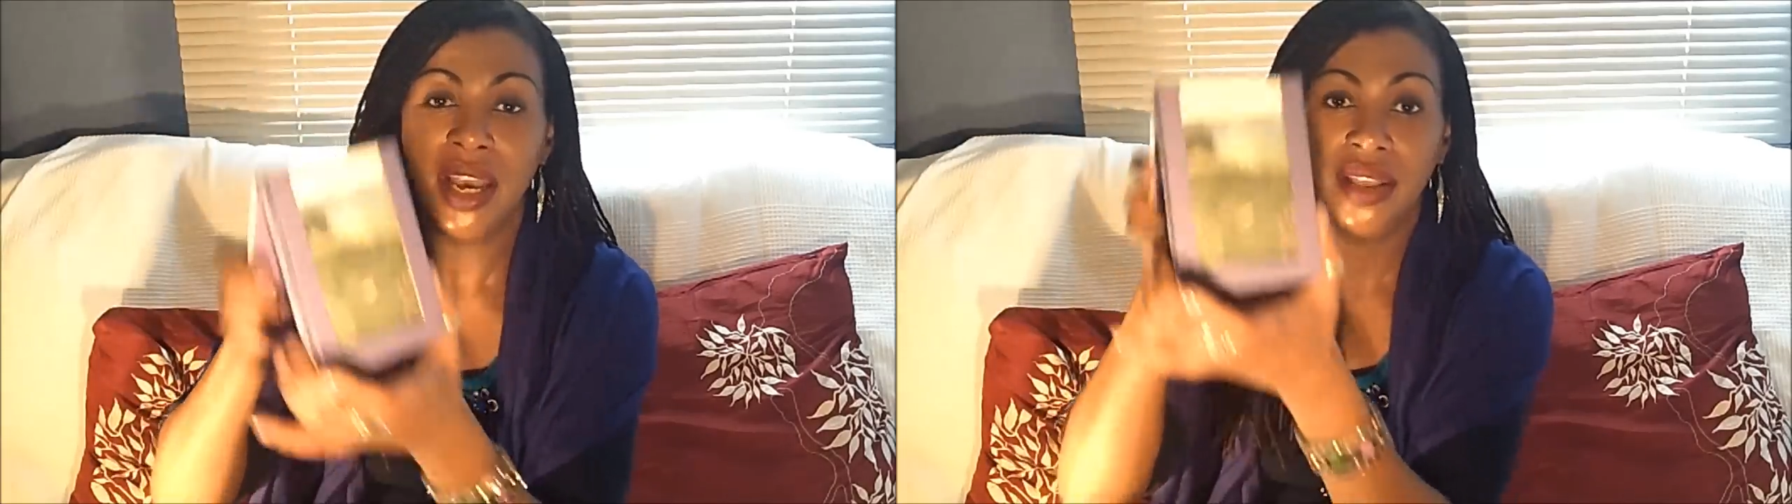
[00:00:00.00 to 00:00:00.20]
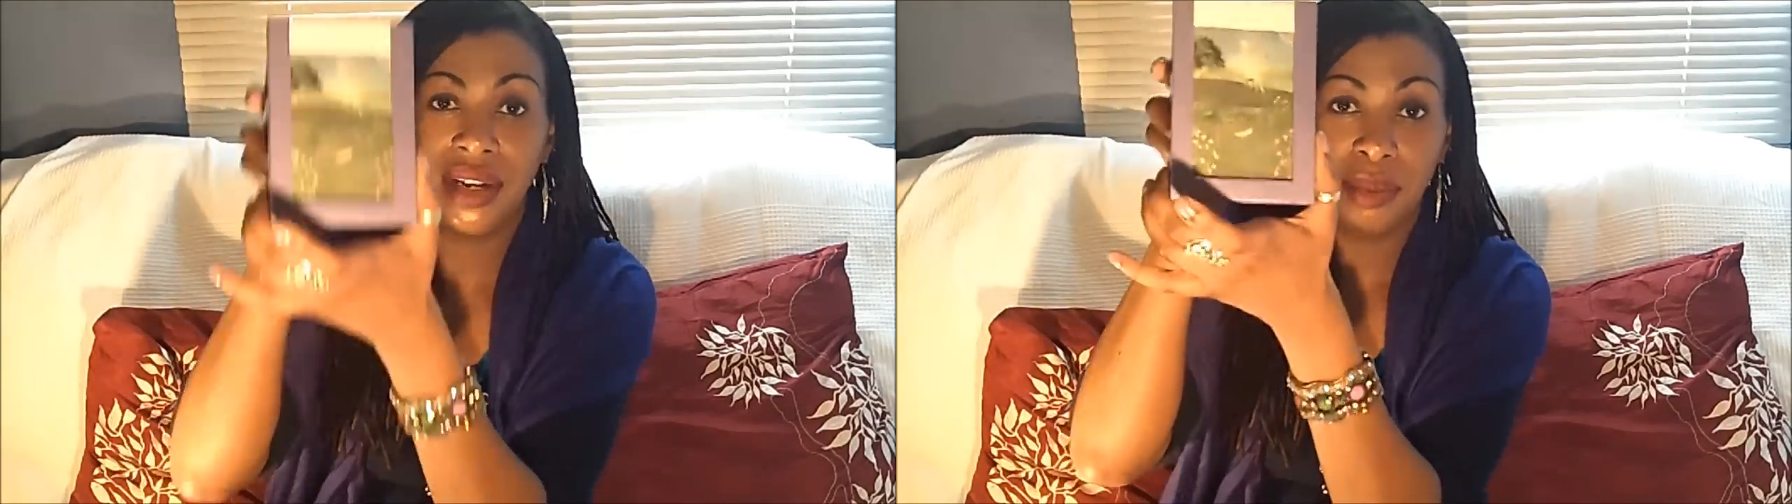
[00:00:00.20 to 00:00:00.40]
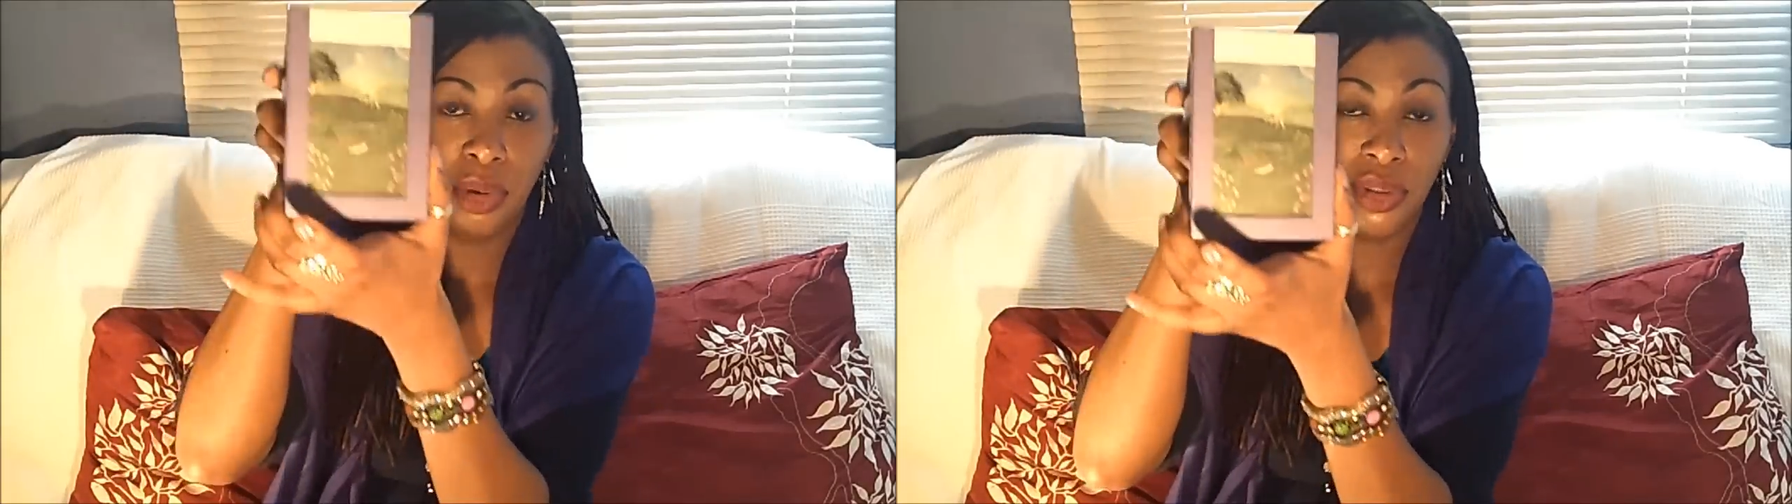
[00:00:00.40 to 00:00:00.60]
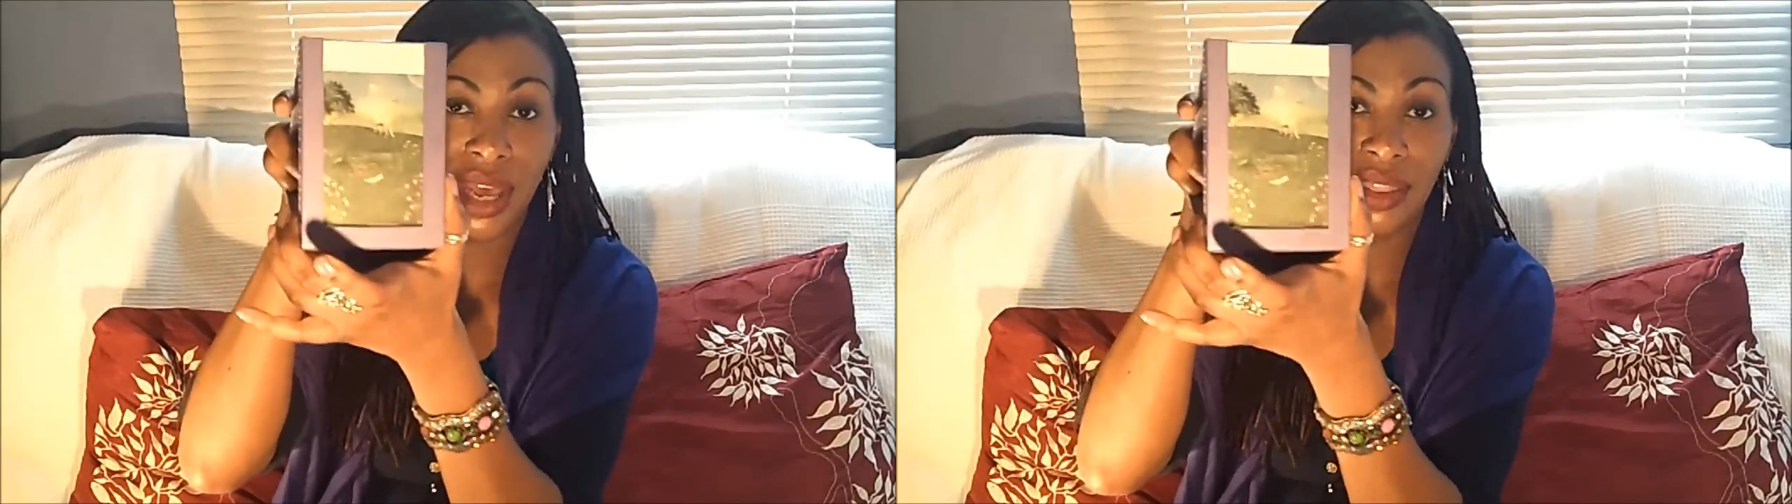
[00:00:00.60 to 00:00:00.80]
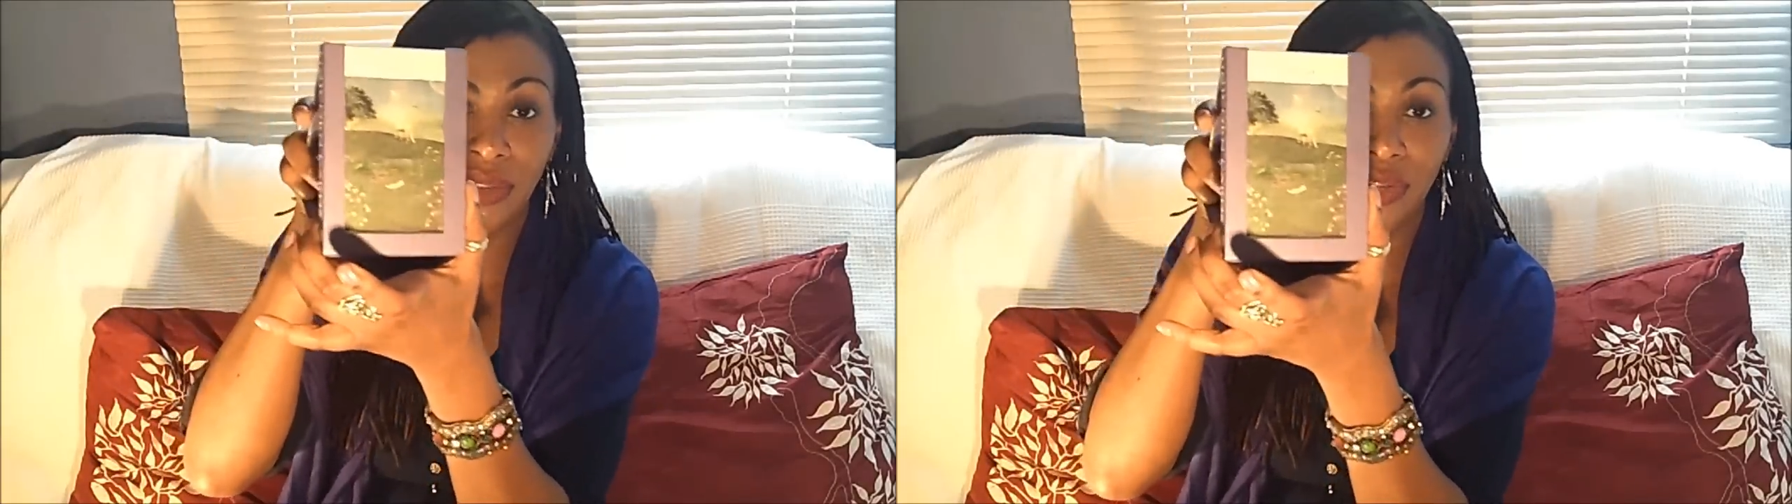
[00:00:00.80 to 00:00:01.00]
And then I put
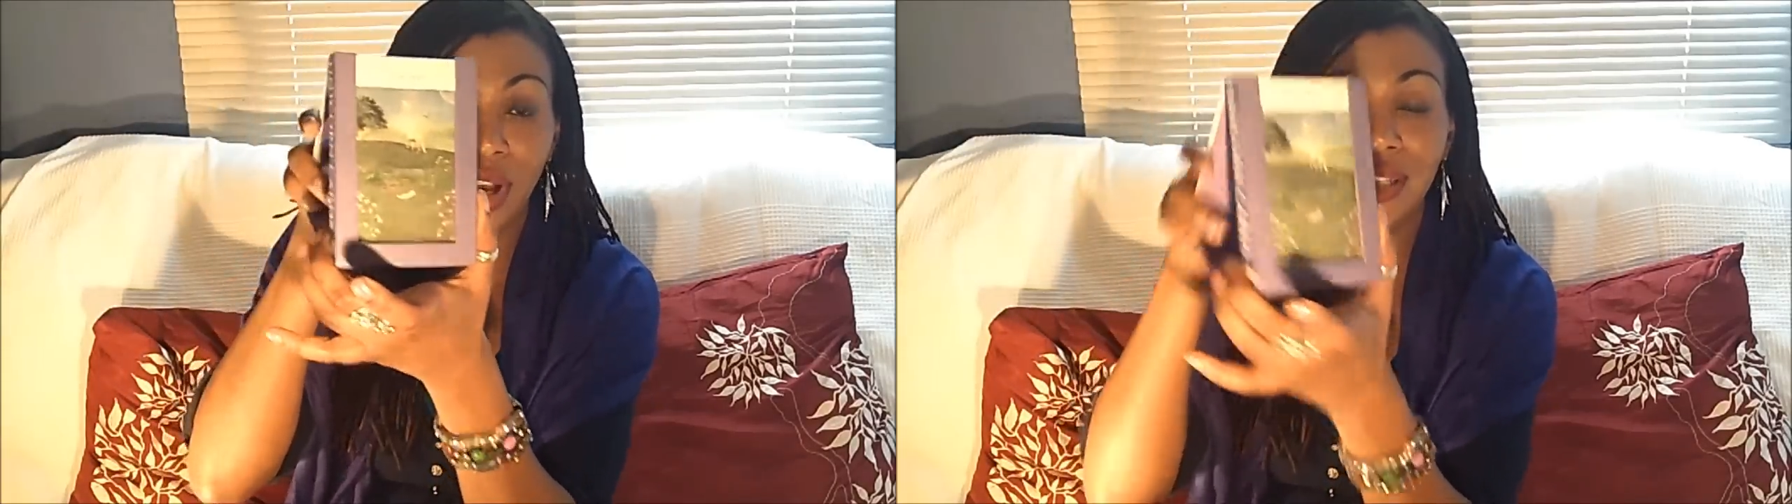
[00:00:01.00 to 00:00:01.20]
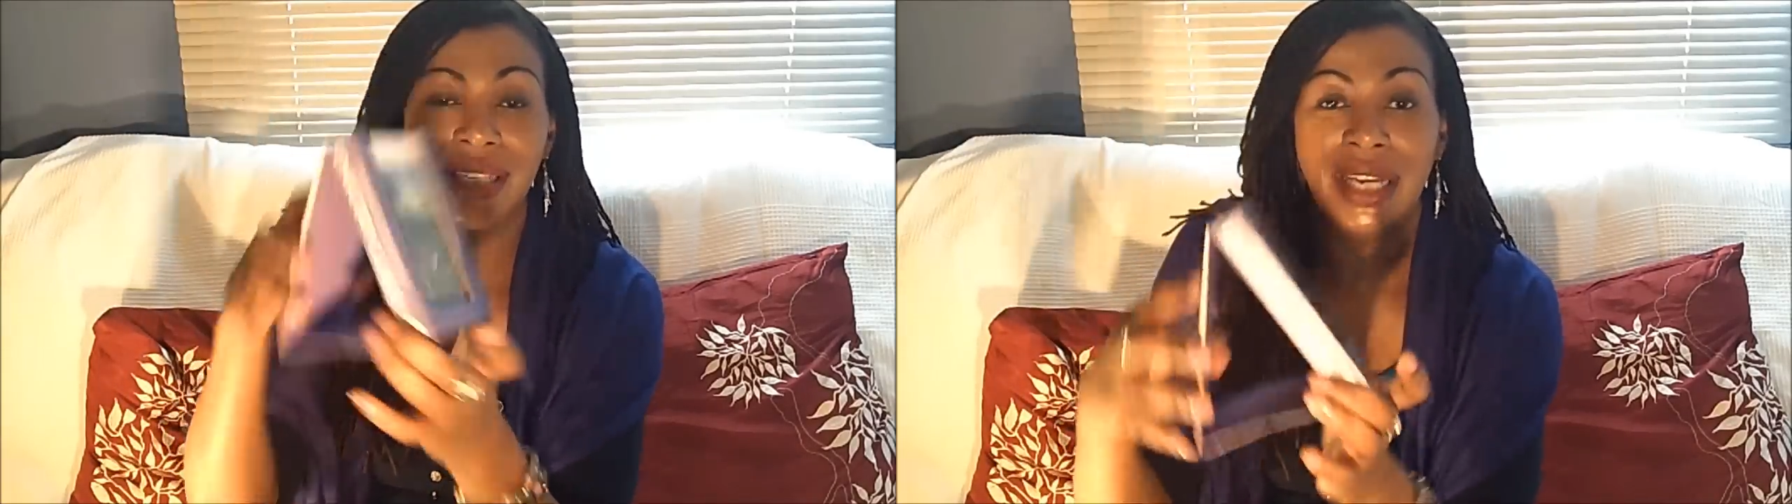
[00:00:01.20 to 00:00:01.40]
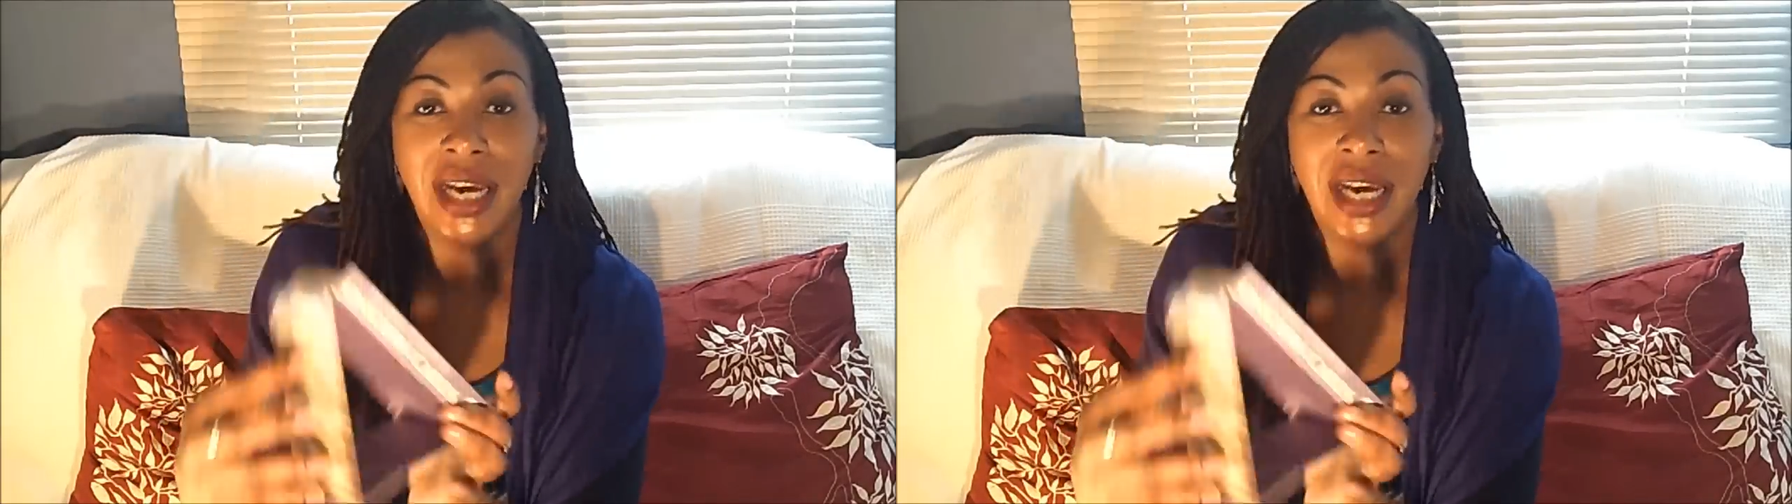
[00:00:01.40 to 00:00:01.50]
that at the front